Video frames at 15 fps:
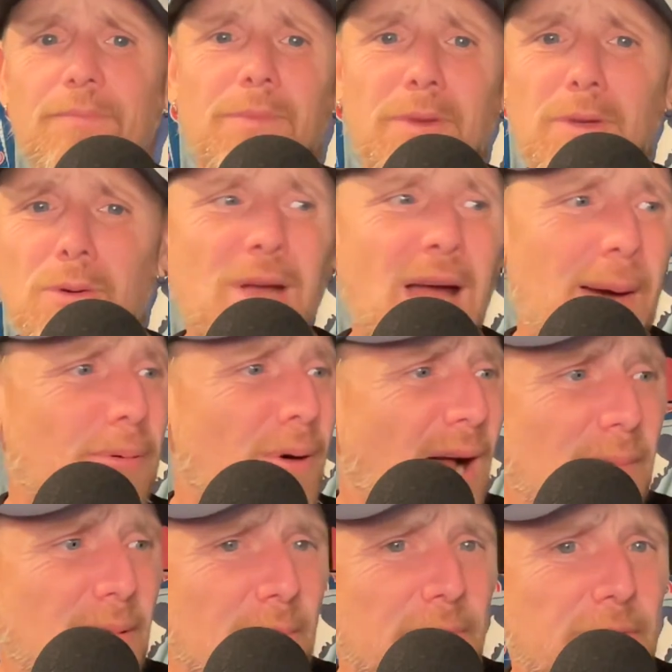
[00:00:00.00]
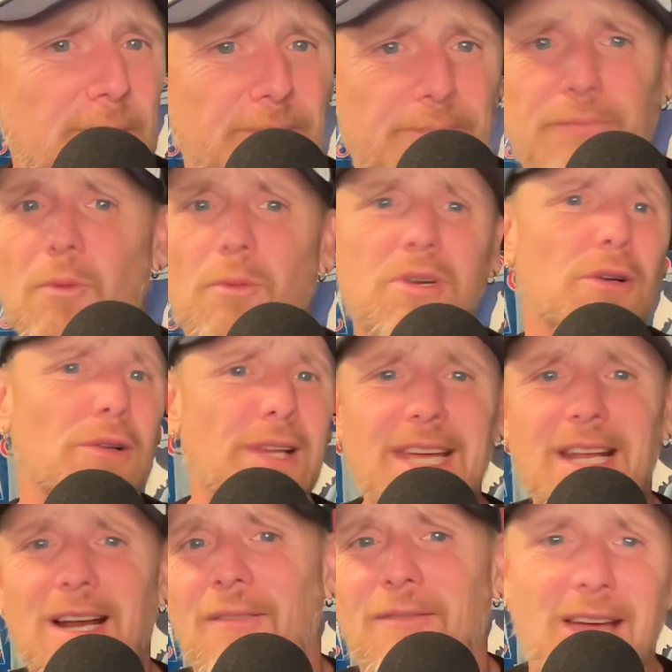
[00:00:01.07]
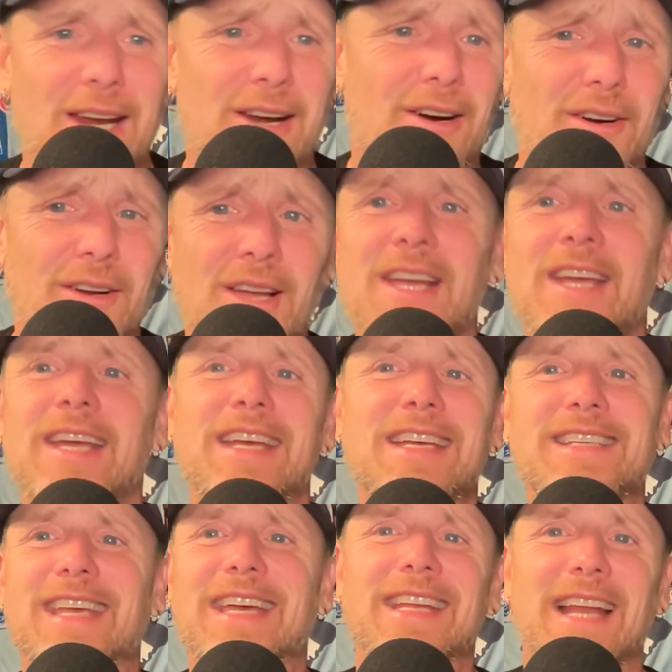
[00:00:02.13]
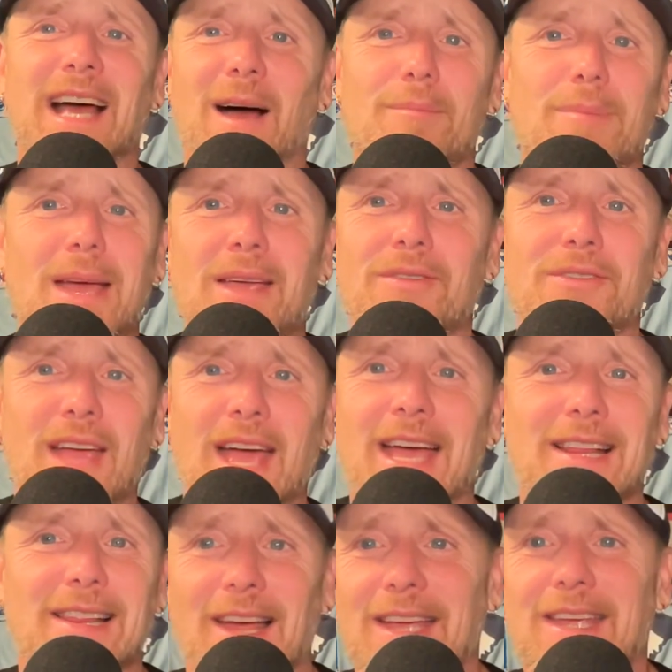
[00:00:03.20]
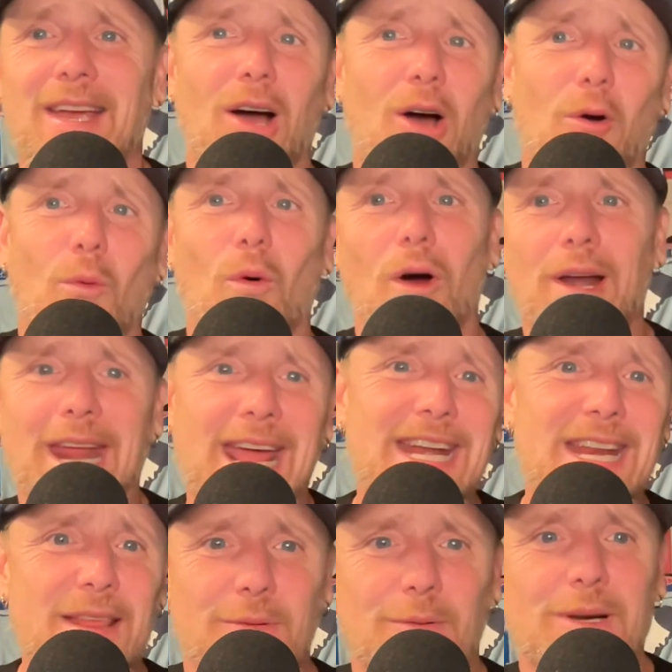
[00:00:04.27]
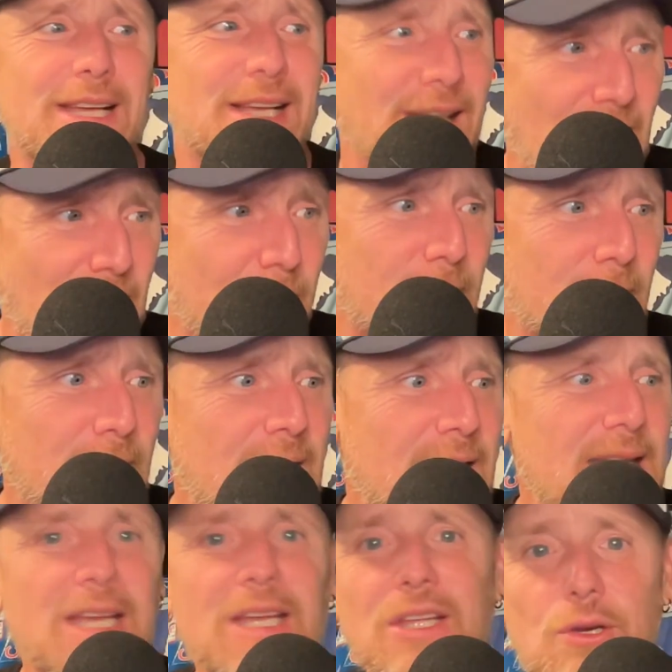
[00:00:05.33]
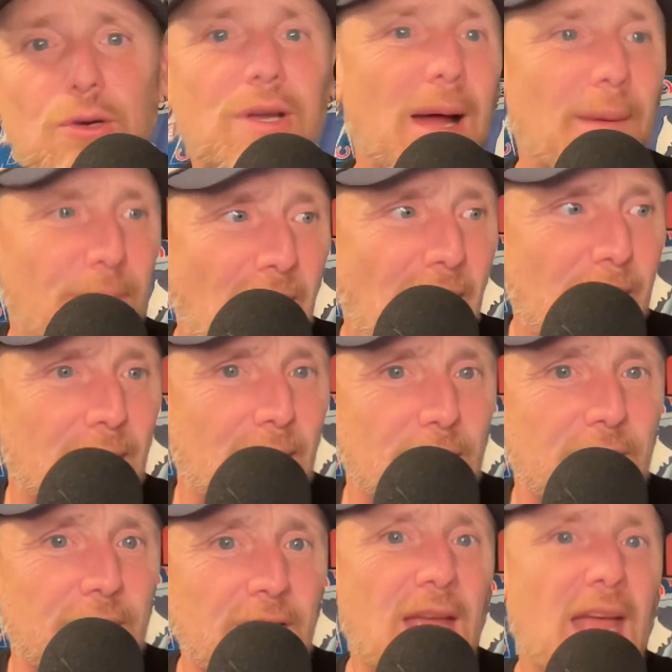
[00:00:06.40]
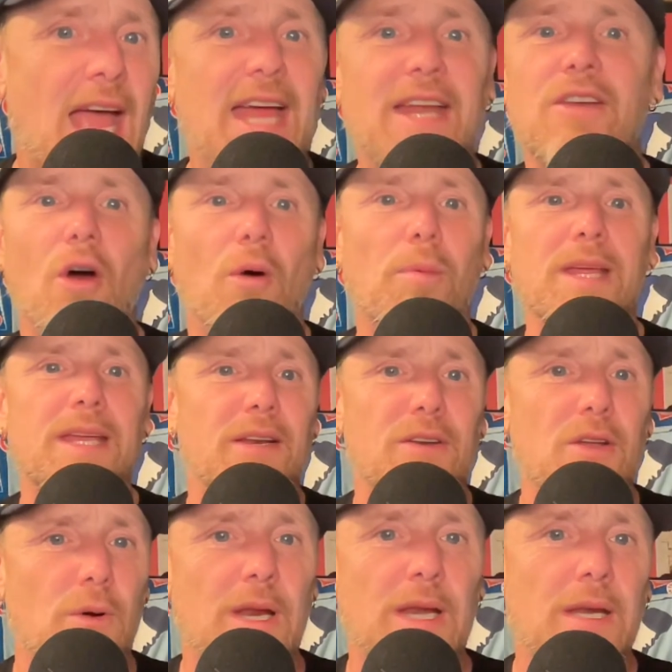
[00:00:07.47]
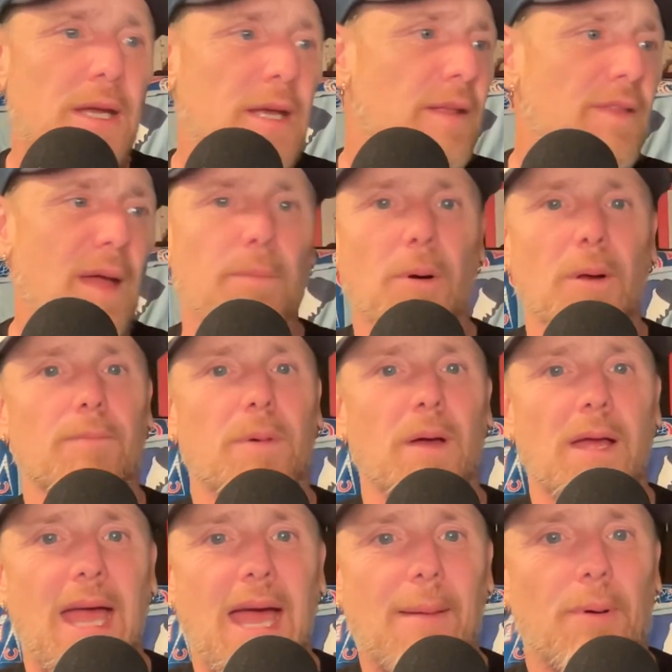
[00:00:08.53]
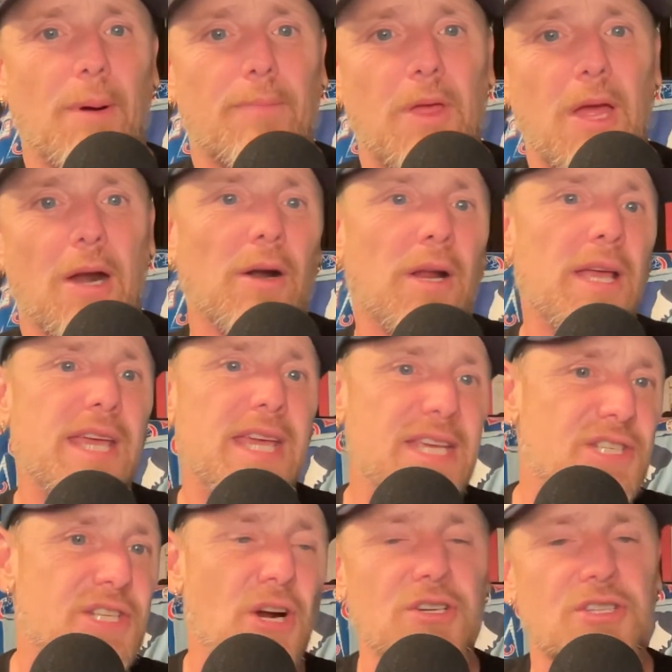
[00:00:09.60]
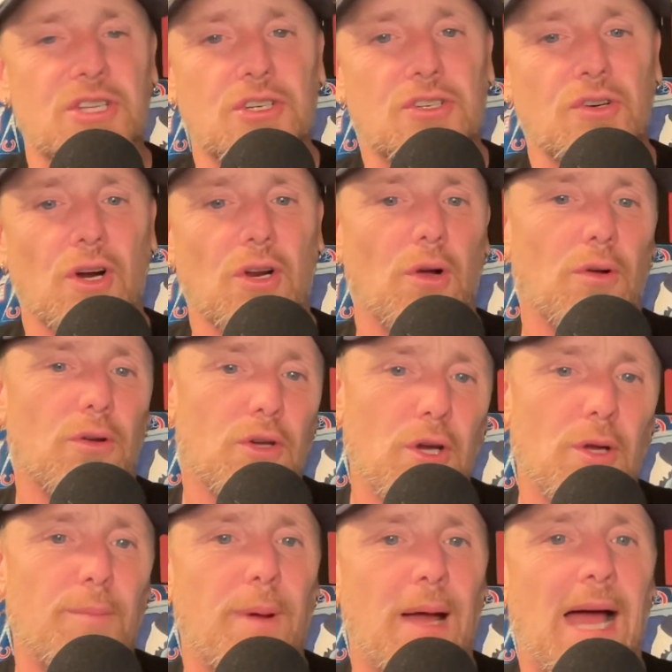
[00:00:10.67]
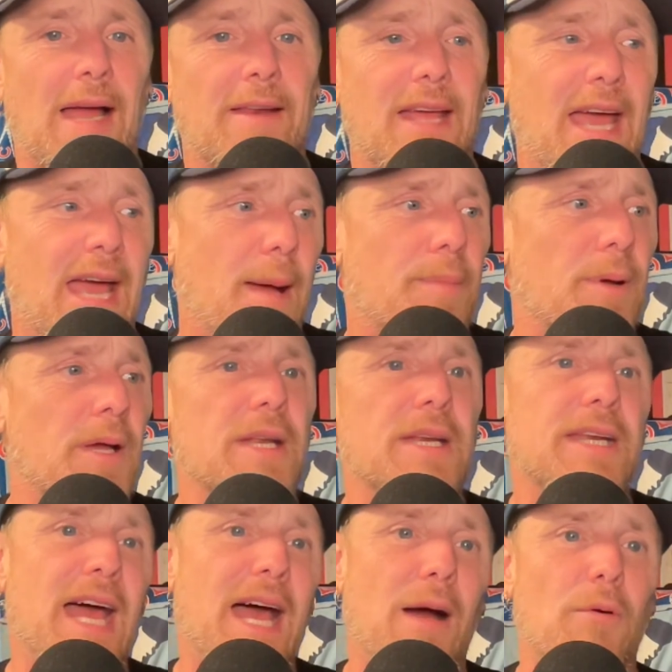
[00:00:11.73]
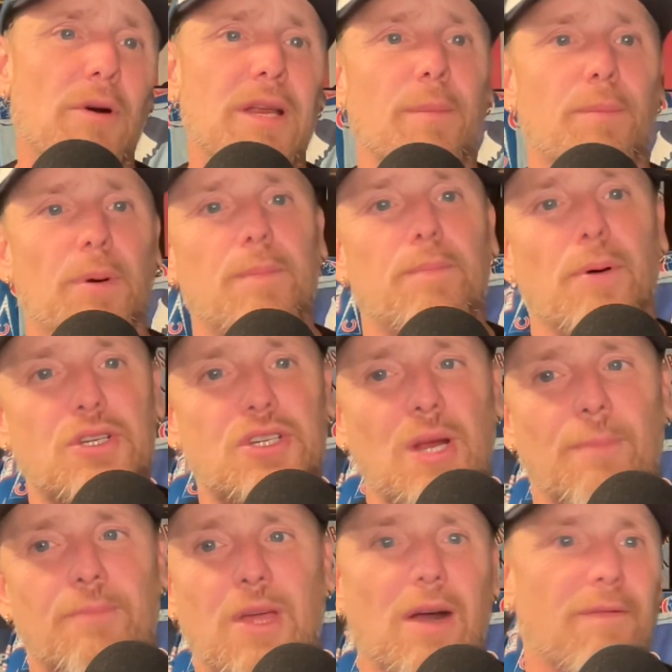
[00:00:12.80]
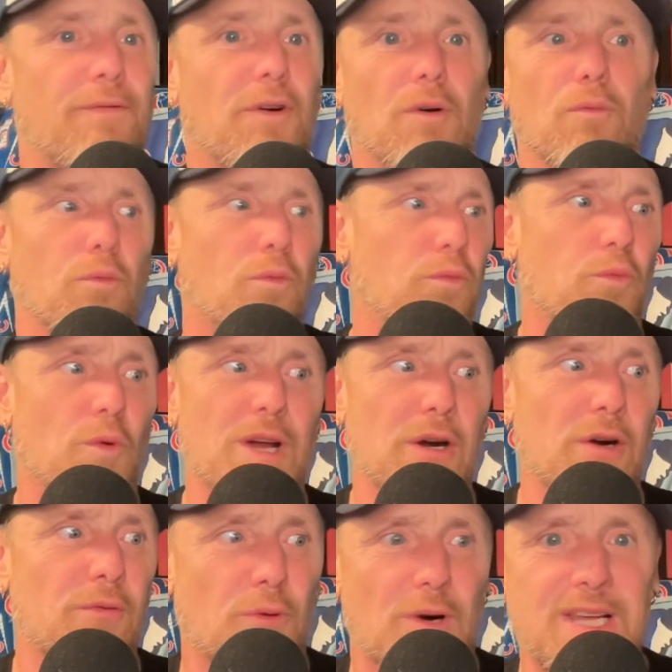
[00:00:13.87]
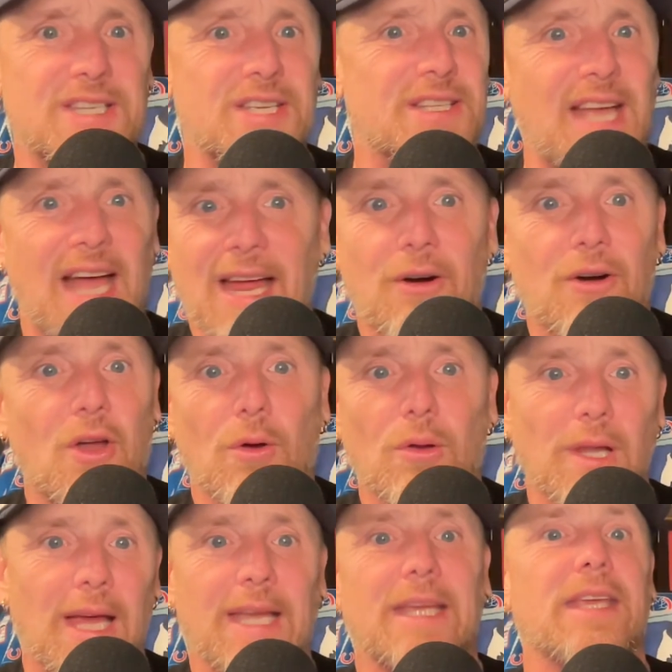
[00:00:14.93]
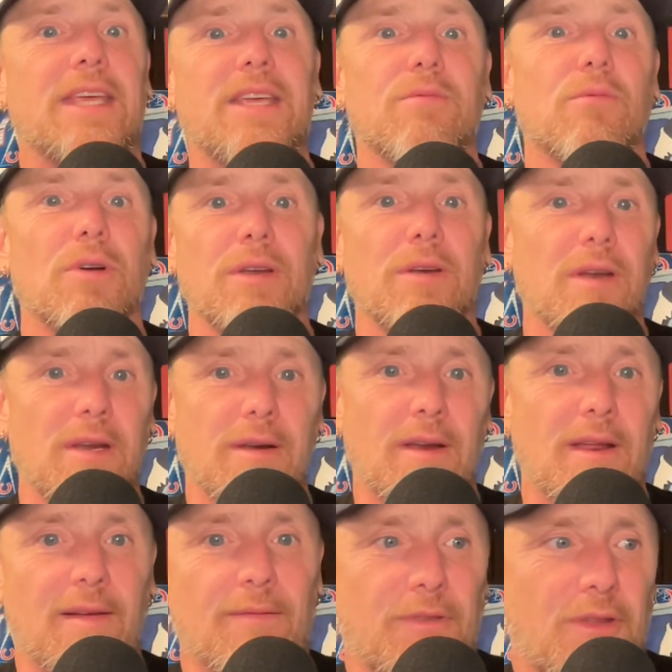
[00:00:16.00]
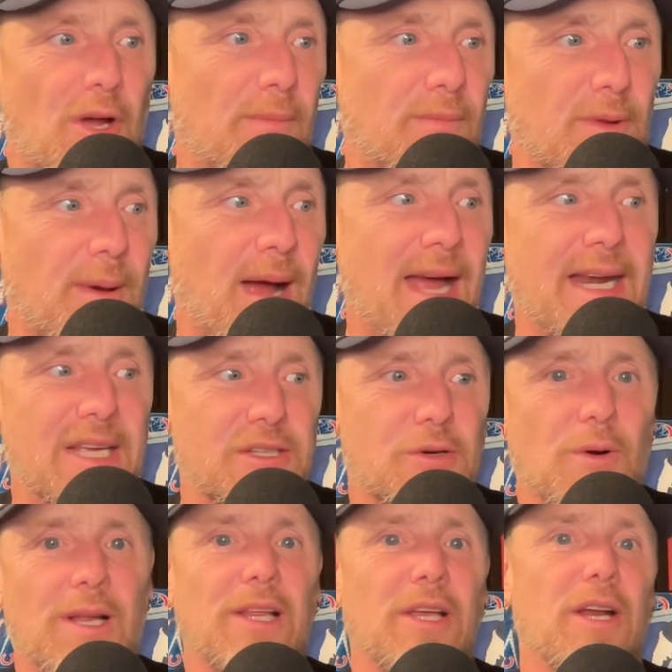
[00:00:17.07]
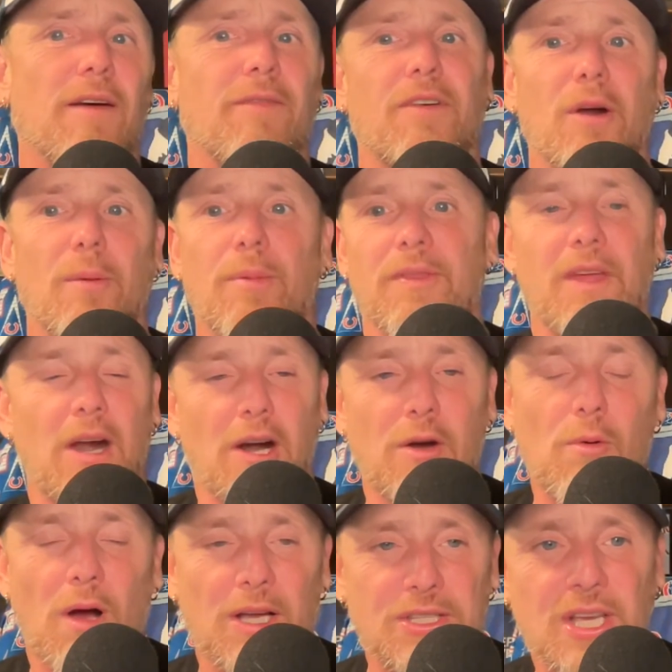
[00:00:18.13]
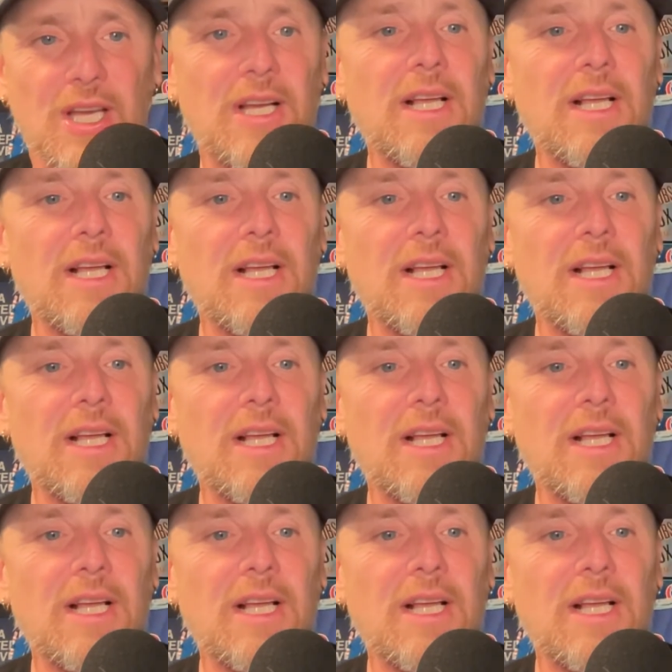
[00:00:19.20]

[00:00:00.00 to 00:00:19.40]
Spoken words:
you got problems. When your leadoff hitter is getting on base at a 183 clip, you got problems, and nobody can do it. They put Hap up there. He starts to struggle. Goodbye, Hap. Now we're going to put Bush up there for weird reasons. I don't know, he wouldn't have come to mind as a great leadoff hitter, but there he was,